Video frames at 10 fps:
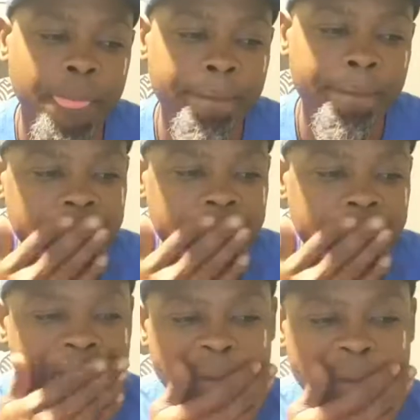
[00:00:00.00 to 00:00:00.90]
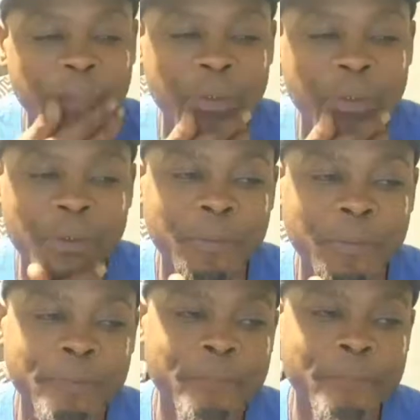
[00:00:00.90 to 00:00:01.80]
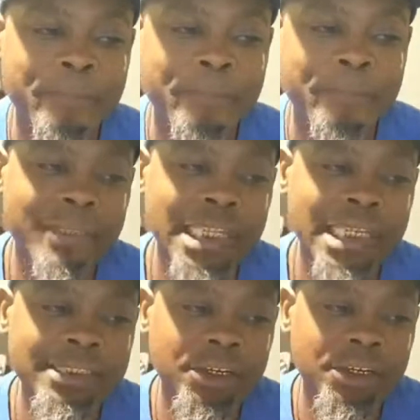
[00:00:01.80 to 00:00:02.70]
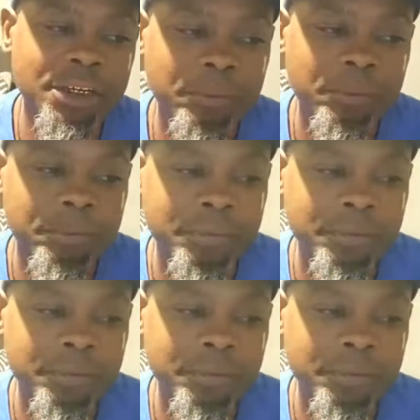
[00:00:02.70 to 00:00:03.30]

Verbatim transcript: But I remember, you know,